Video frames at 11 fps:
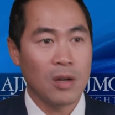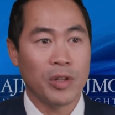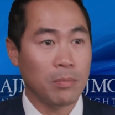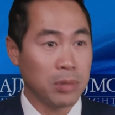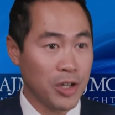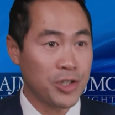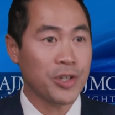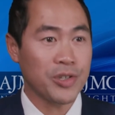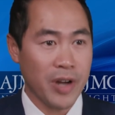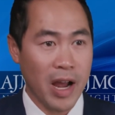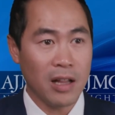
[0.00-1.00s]
When the blood
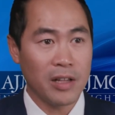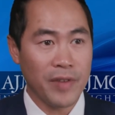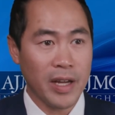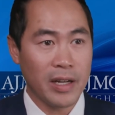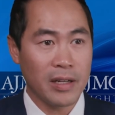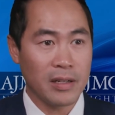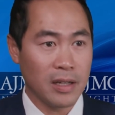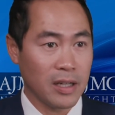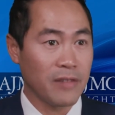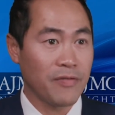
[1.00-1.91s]
sugars are elevated, it can